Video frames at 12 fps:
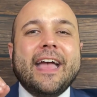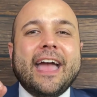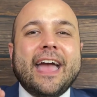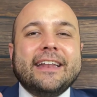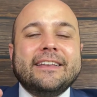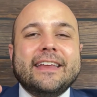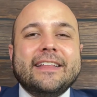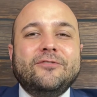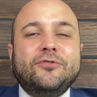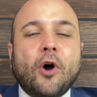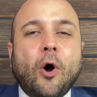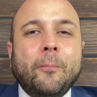And
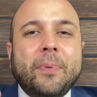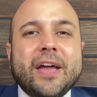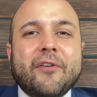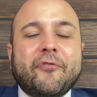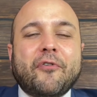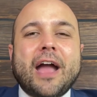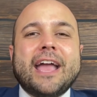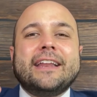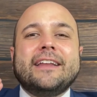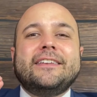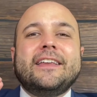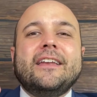don't be
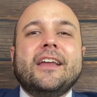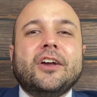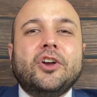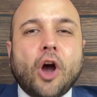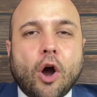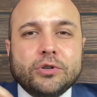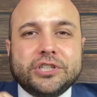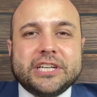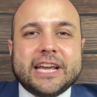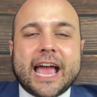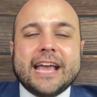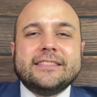afraid to
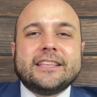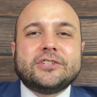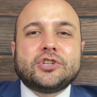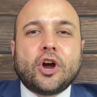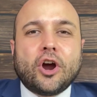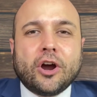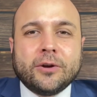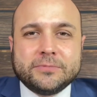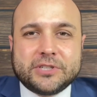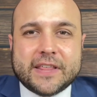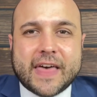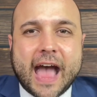negotiate the
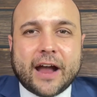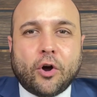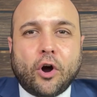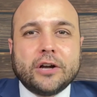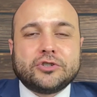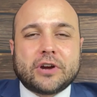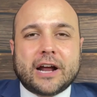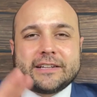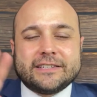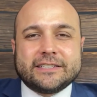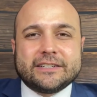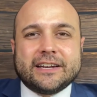terms of that
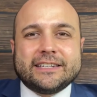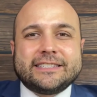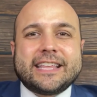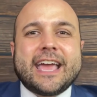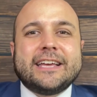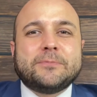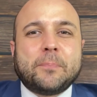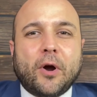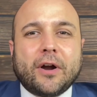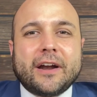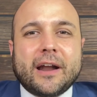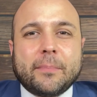contract. This is going to stay as
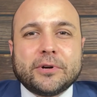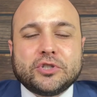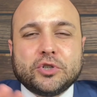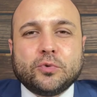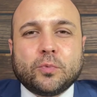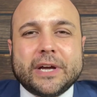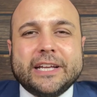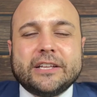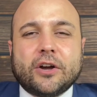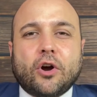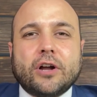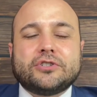part of number 2. Read
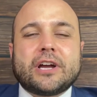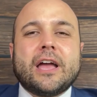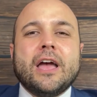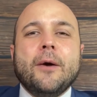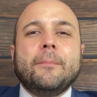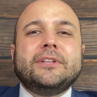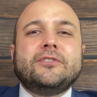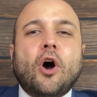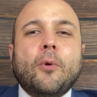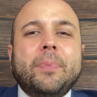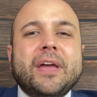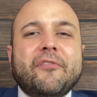the contract, but
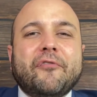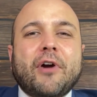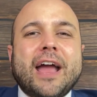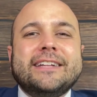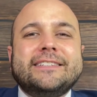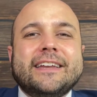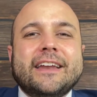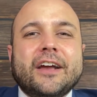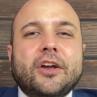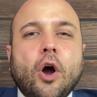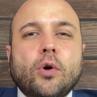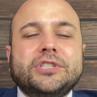don't be afraid to
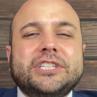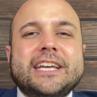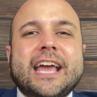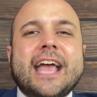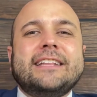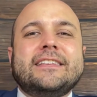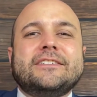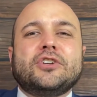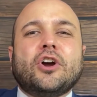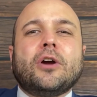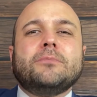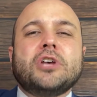negotiate the
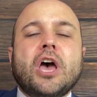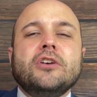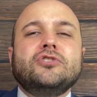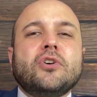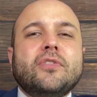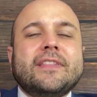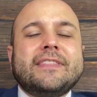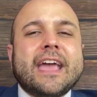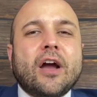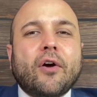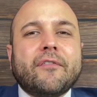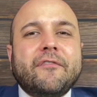terms so that
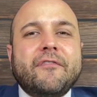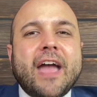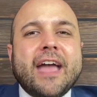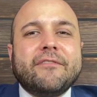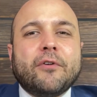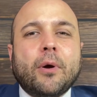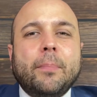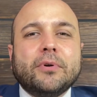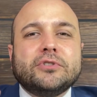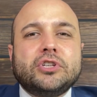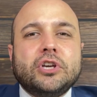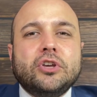they are
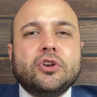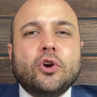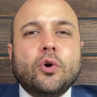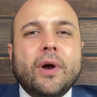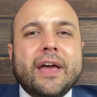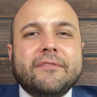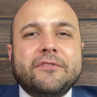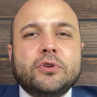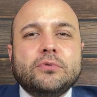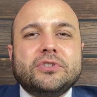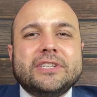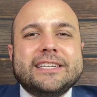favorable to you if
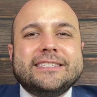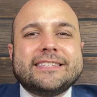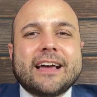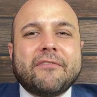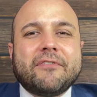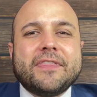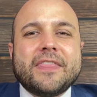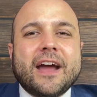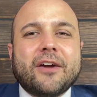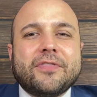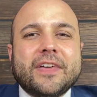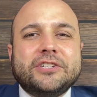you see stuff in
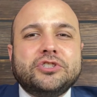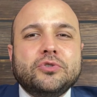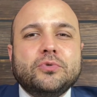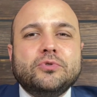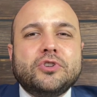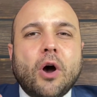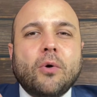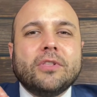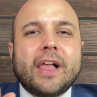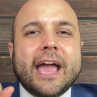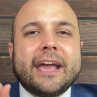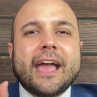there that you
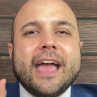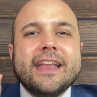don't like.